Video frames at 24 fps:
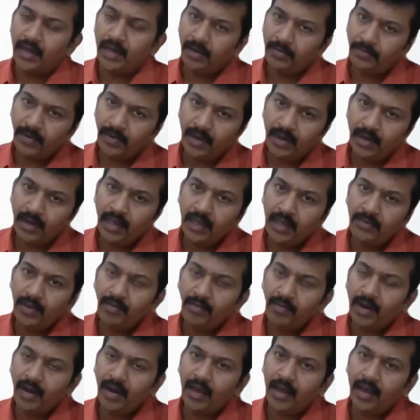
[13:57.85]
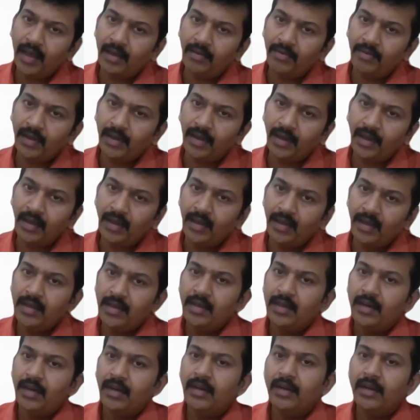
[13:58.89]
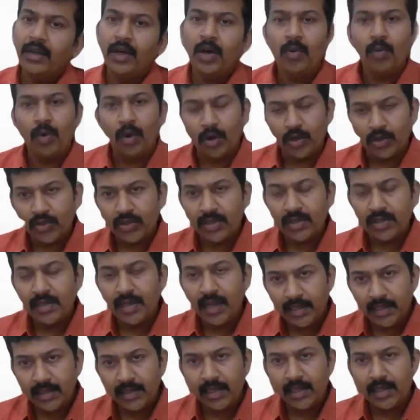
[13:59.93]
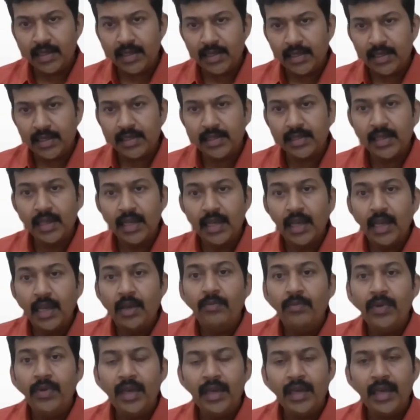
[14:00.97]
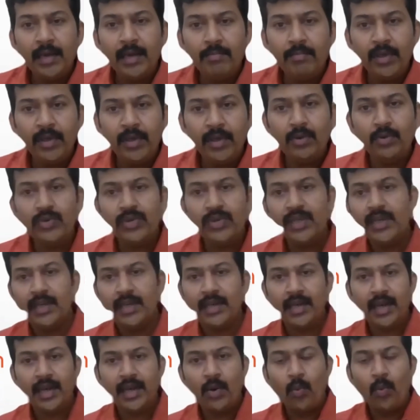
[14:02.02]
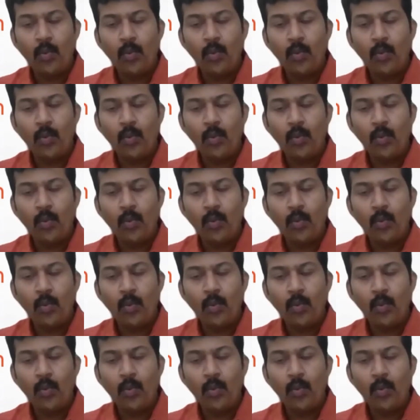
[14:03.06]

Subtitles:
Definitely, we will have a nerve loss. Next thing is, we keep using